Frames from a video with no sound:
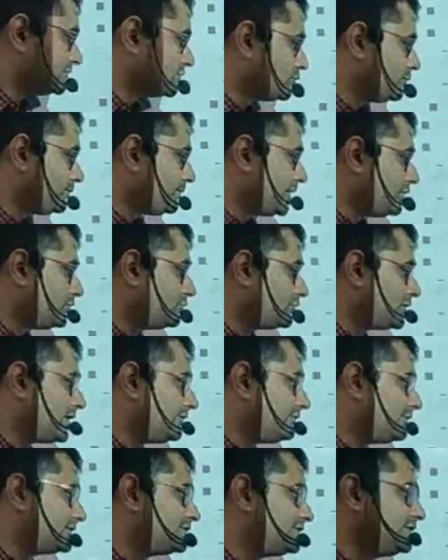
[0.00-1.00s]
Rupa
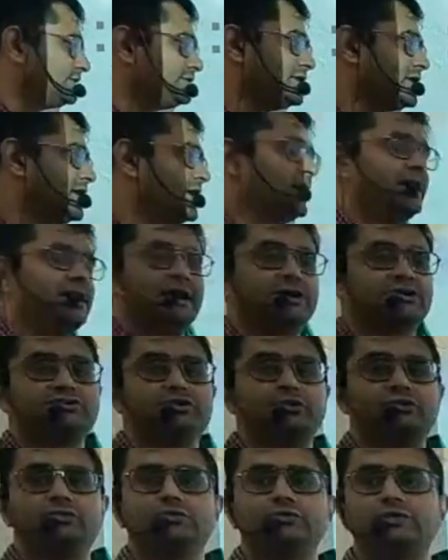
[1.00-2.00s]
Hura versus
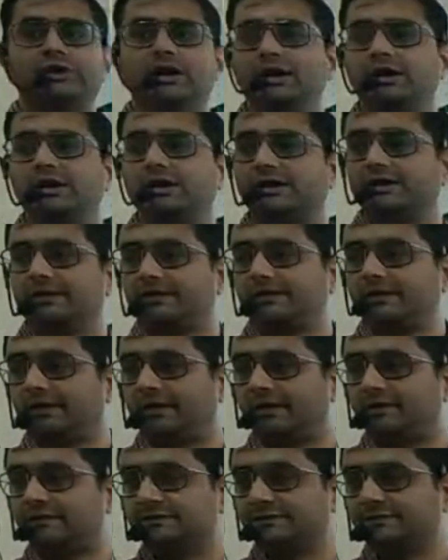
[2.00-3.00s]
Ashok Hura
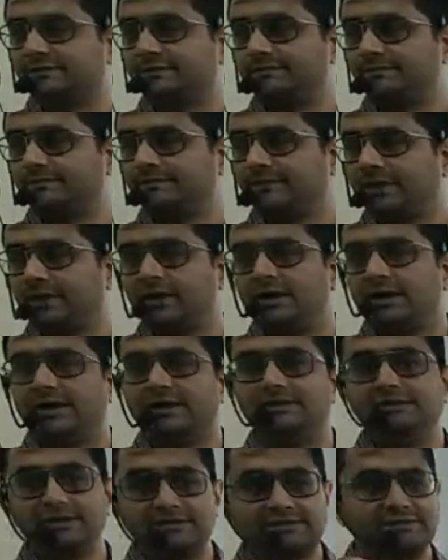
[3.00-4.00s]
case.
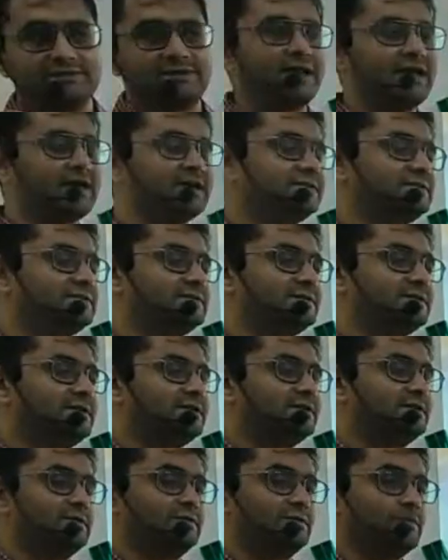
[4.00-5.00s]
In this case,
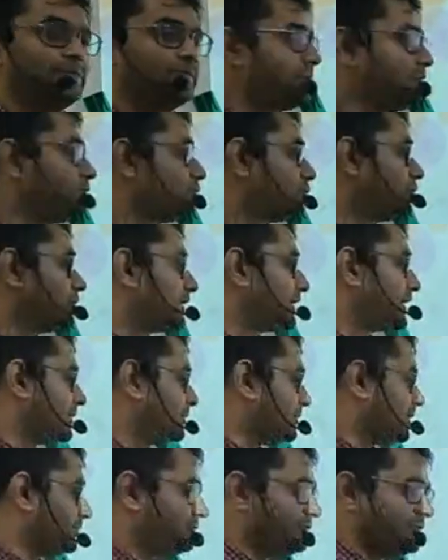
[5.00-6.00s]
the Supreme Court
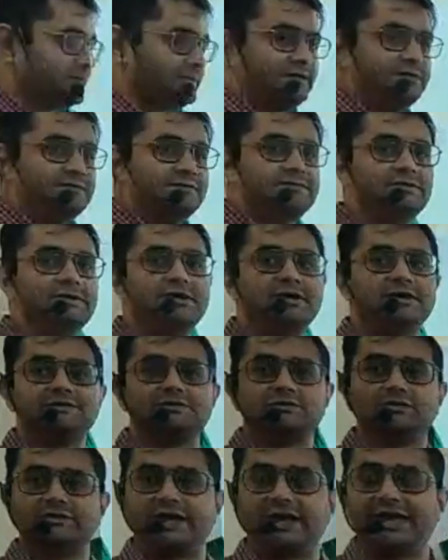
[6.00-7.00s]
came up with this,
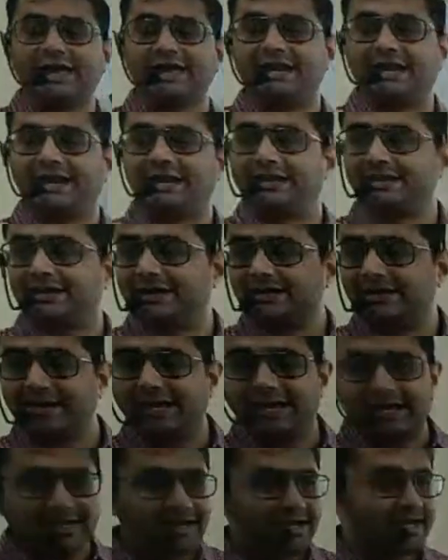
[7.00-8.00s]
so they can
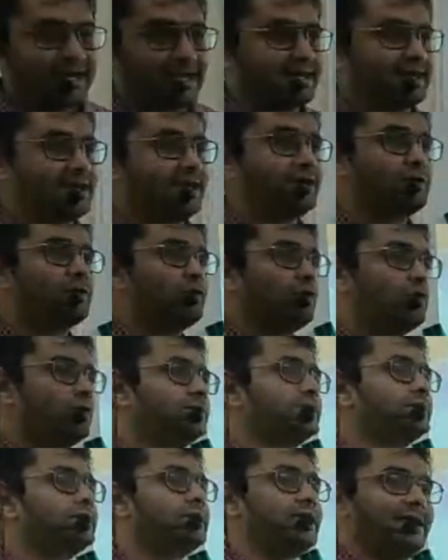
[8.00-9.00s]
entertain any
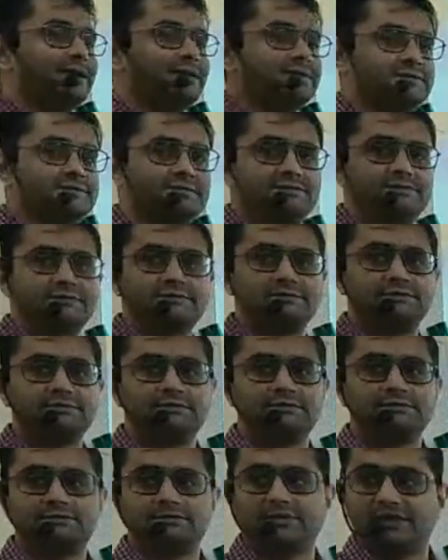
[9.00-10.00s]
court case
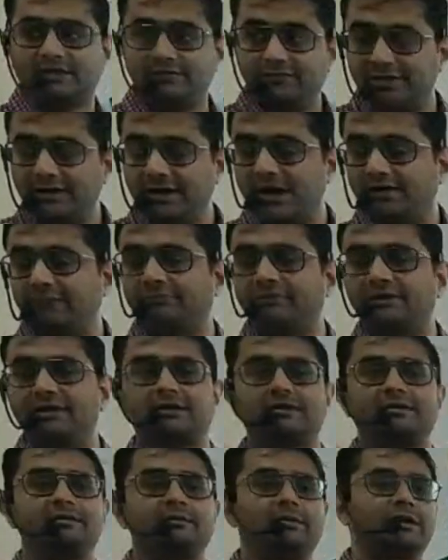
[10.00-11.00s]
even
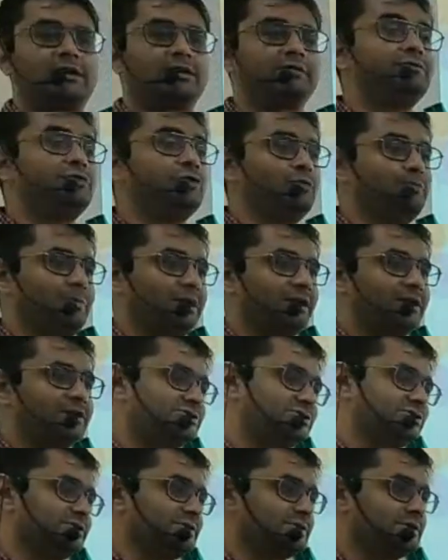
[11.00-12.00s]
after review
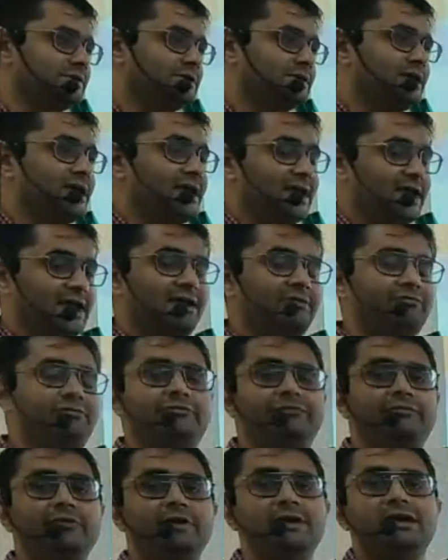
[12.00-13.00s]
petition
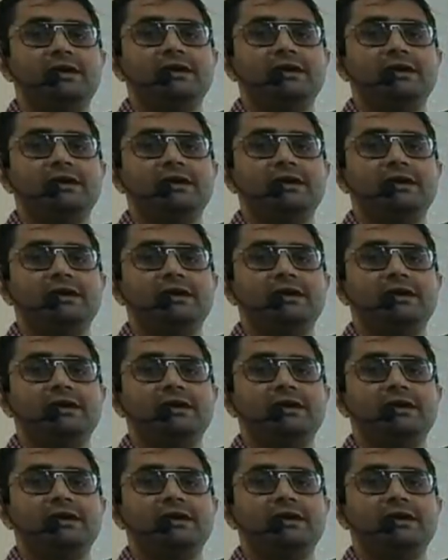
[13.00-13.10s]
if